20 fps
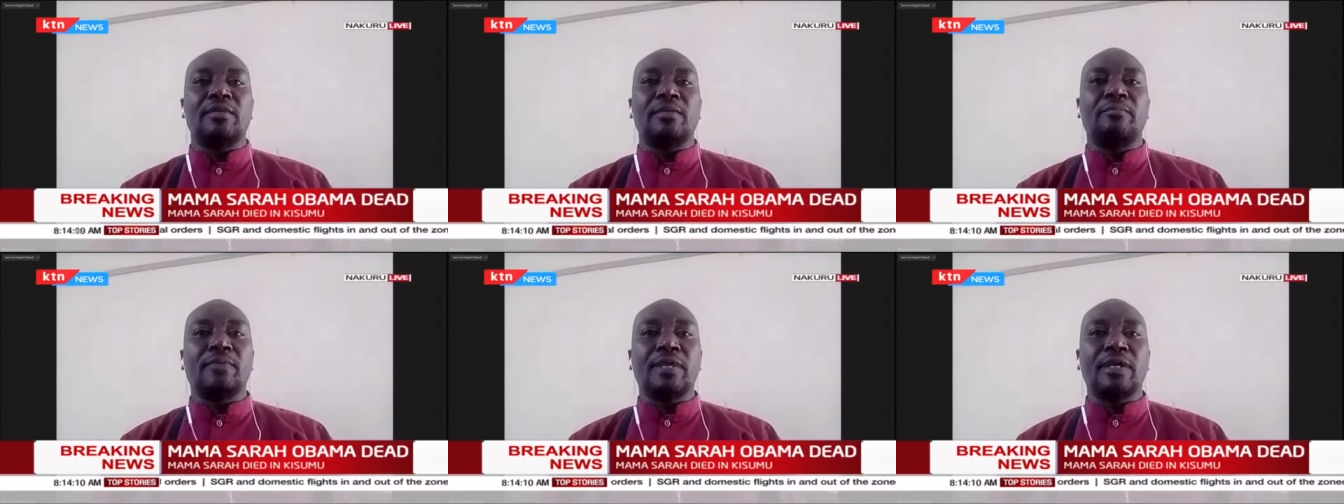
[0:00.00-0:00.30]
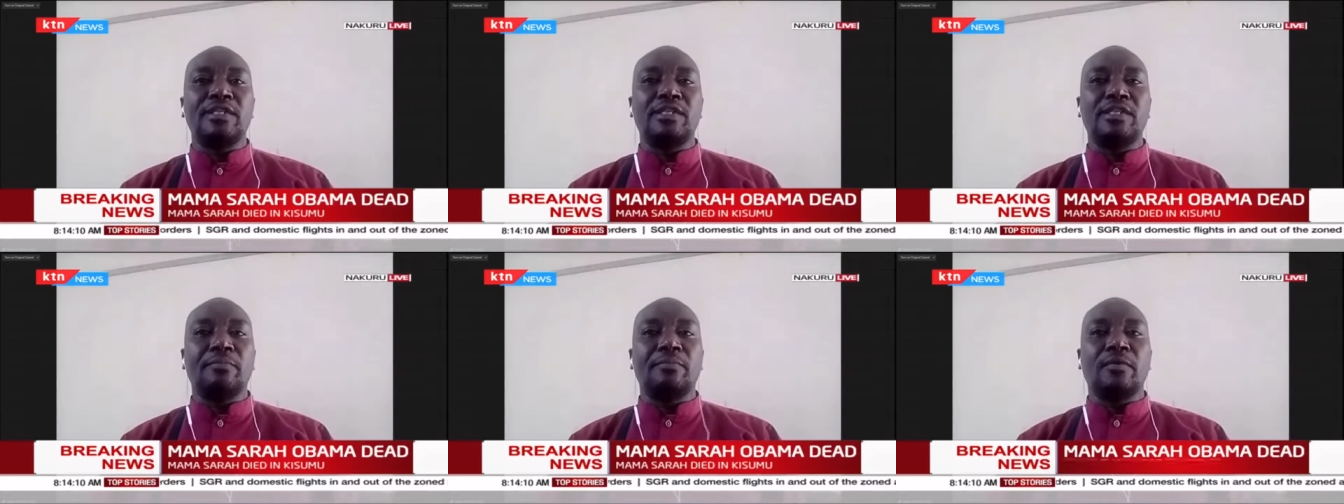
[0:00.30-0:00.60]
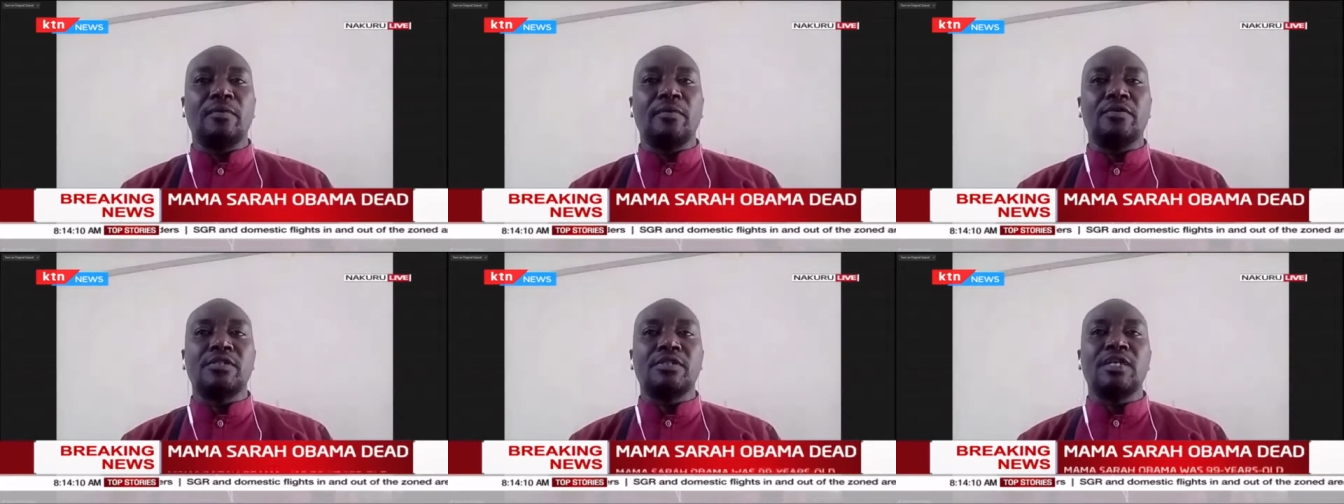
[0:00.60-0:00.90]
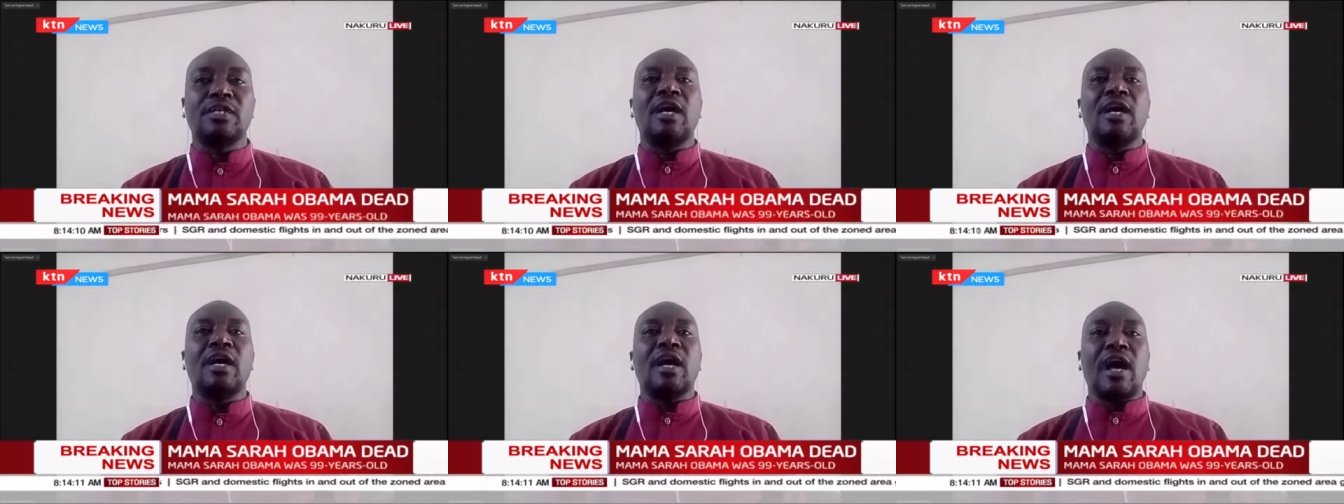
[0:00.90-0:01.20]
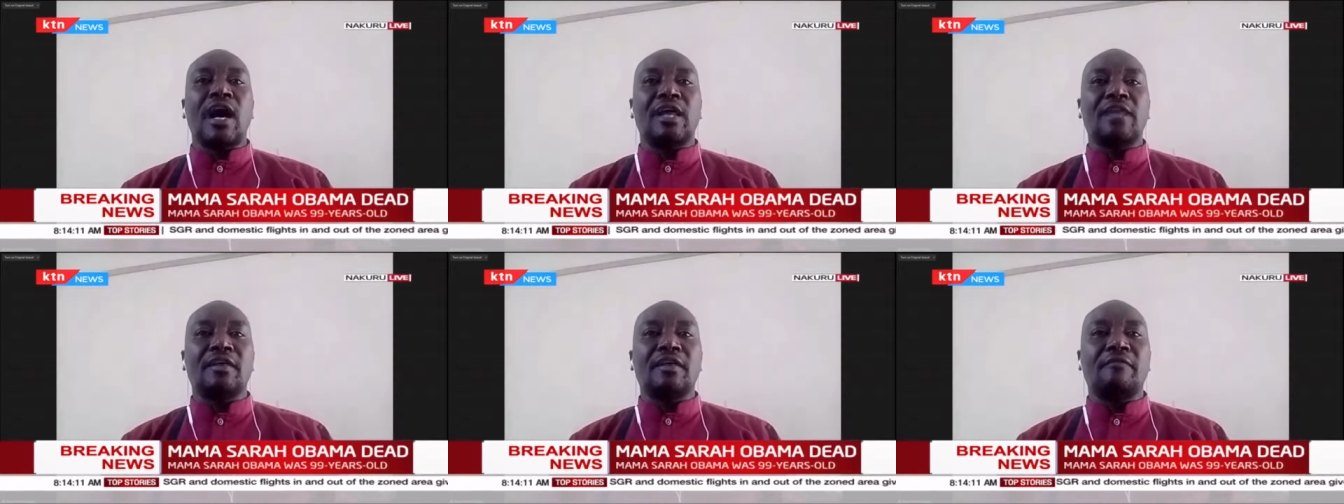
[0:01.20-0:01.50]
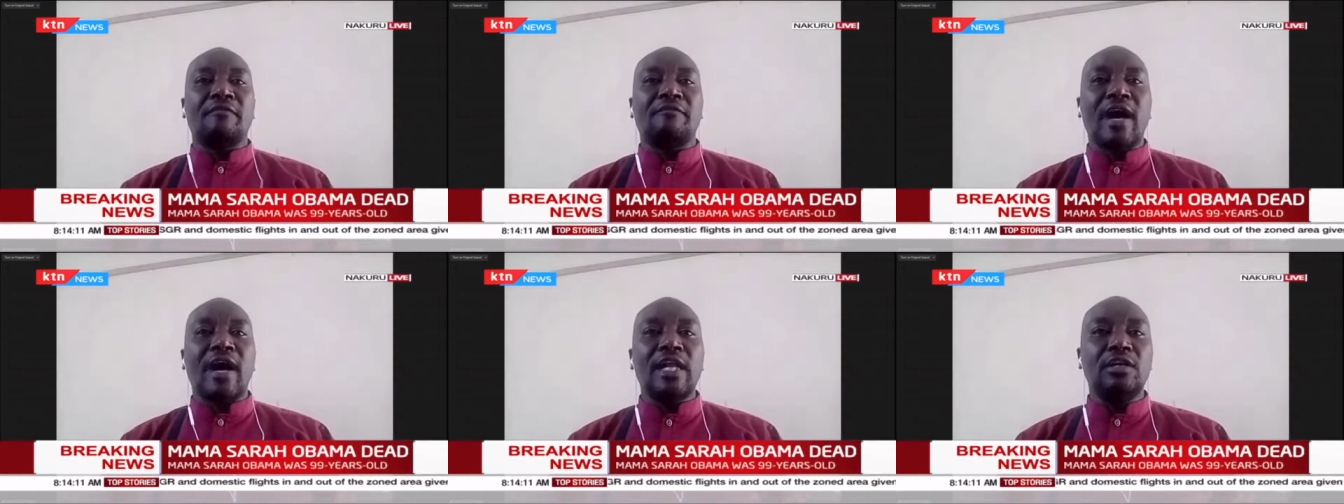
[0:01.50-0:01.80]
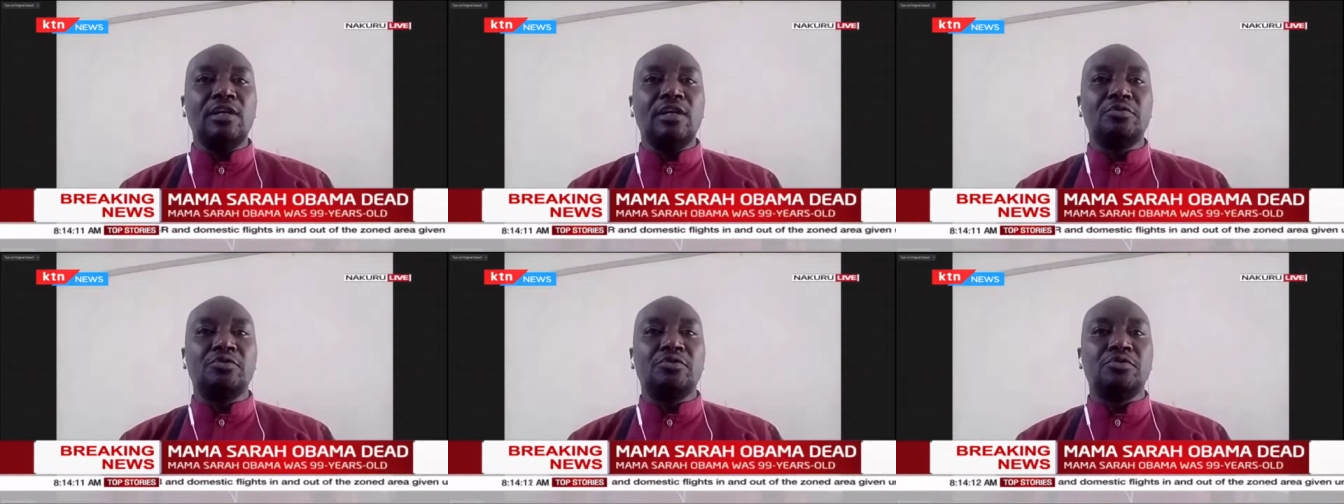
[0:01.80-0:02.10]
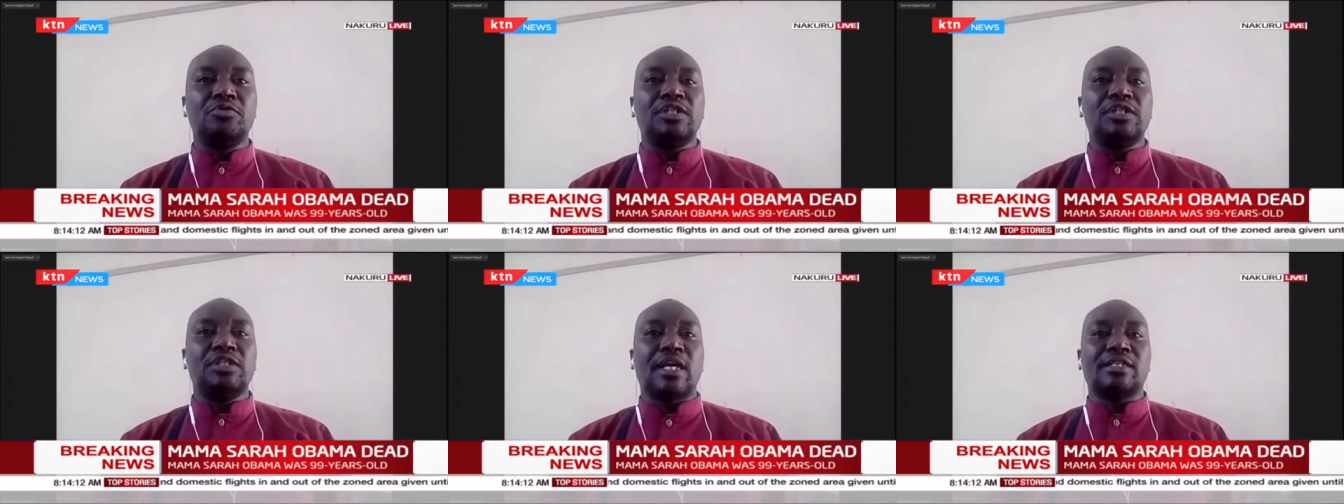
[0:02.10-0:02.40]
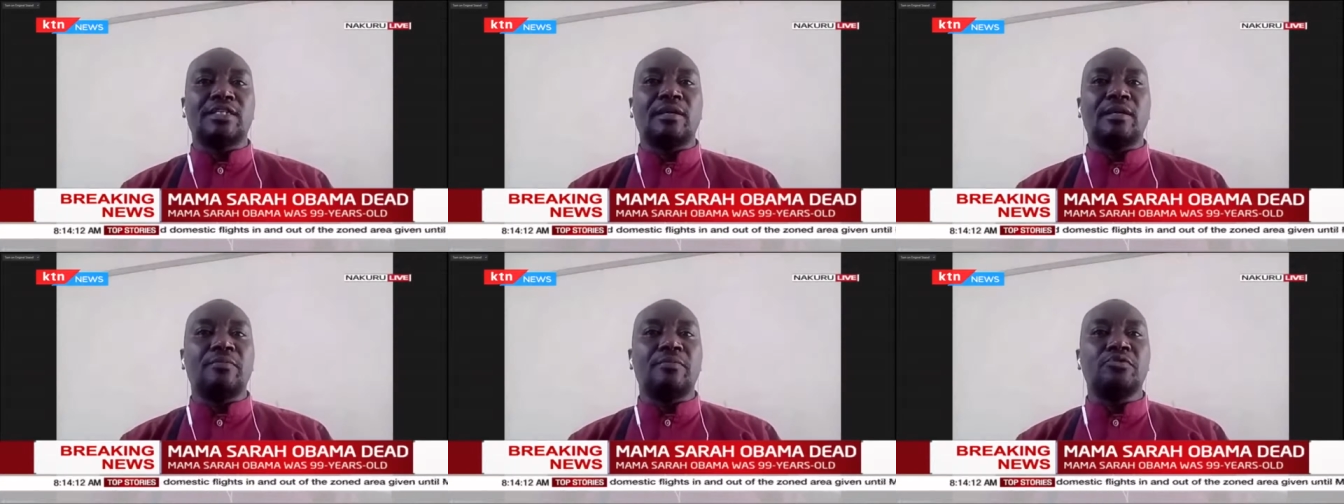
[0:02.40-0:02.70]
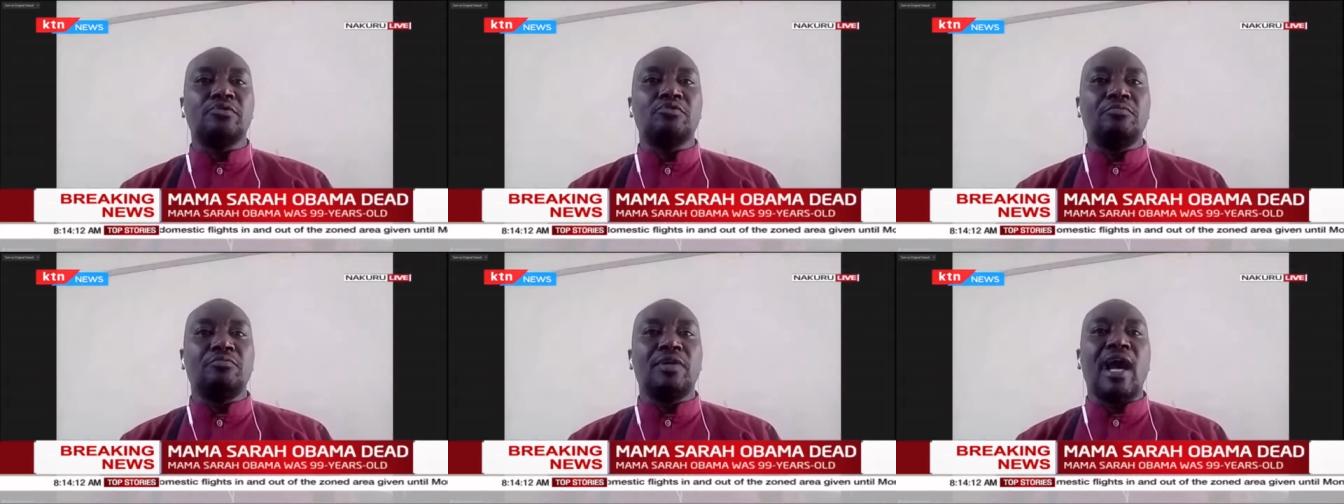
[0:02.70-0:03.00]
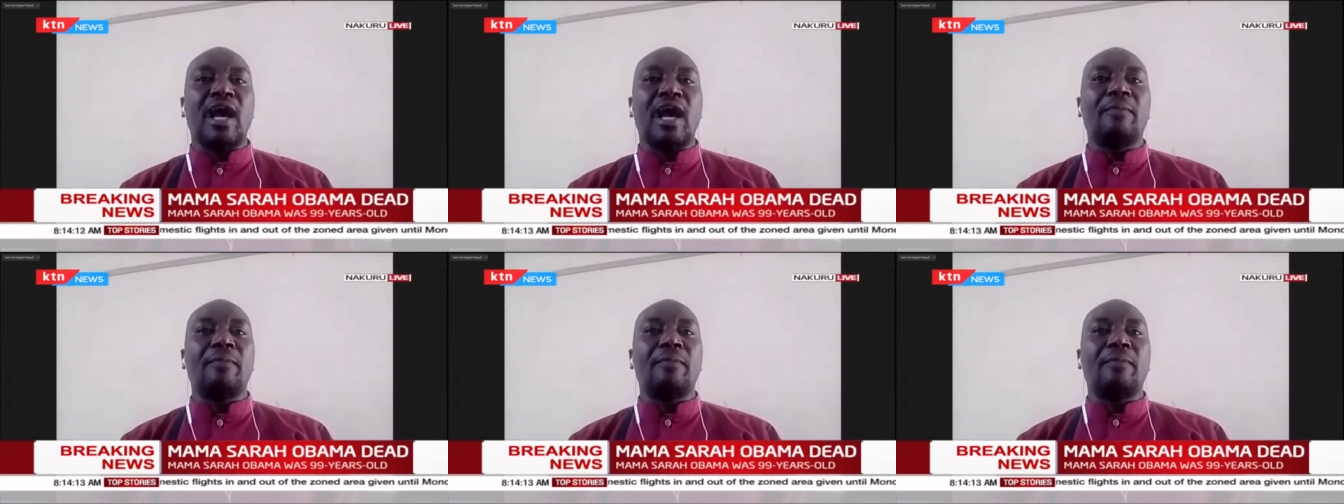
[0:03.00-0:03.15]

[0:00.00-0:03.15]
the principles and the values which are supposed to be